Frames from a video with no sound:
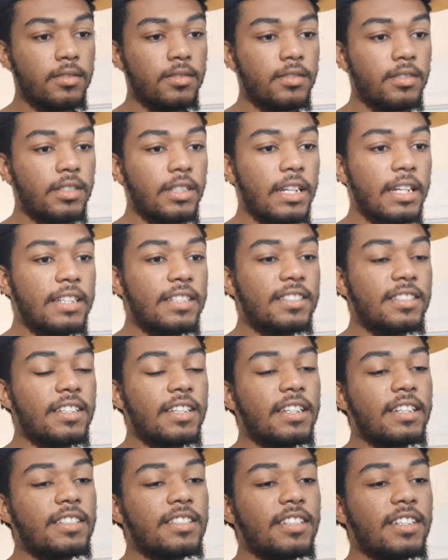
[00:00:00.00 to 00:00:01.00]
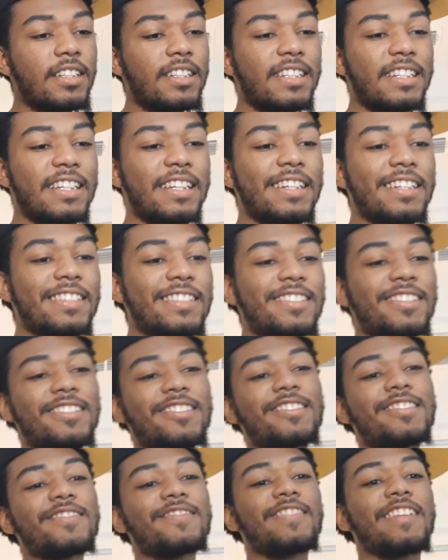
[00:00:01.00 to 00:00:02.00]
But they steady trying to kiss
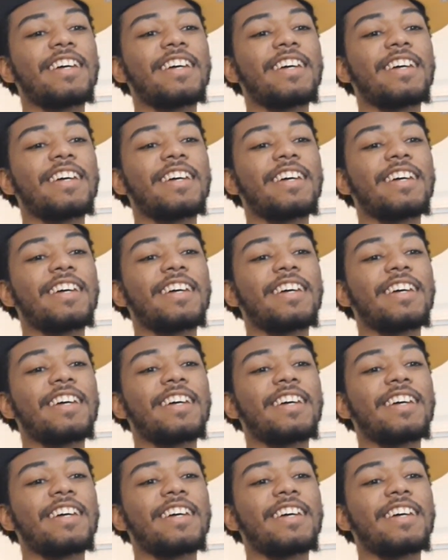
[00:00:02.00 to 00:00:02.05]
on.